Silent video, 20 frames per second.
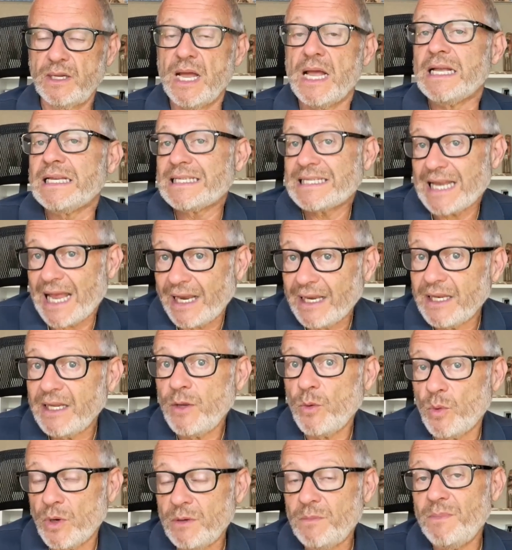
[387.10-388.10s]
Sadly,
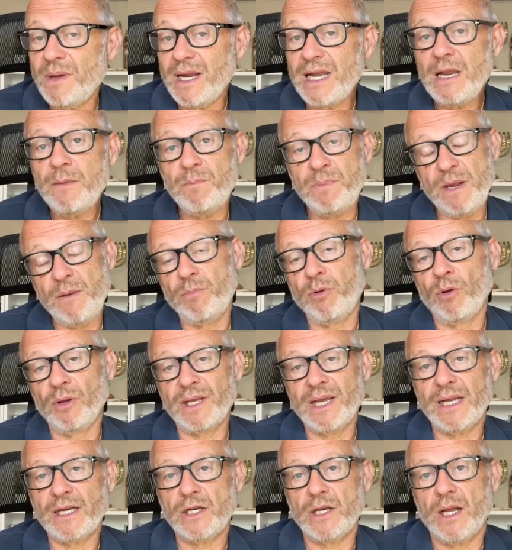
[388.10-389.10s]
when many people
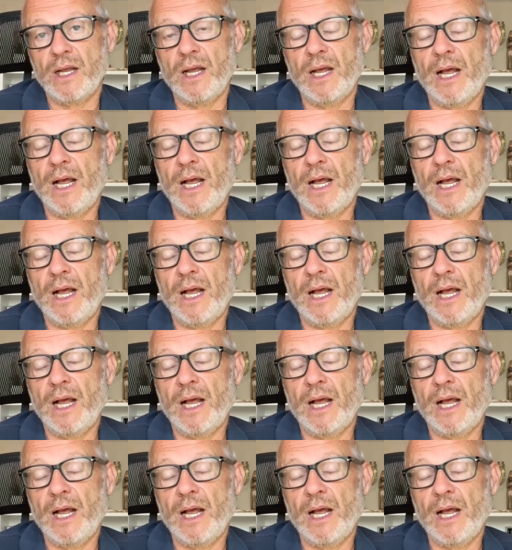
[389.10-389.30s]
get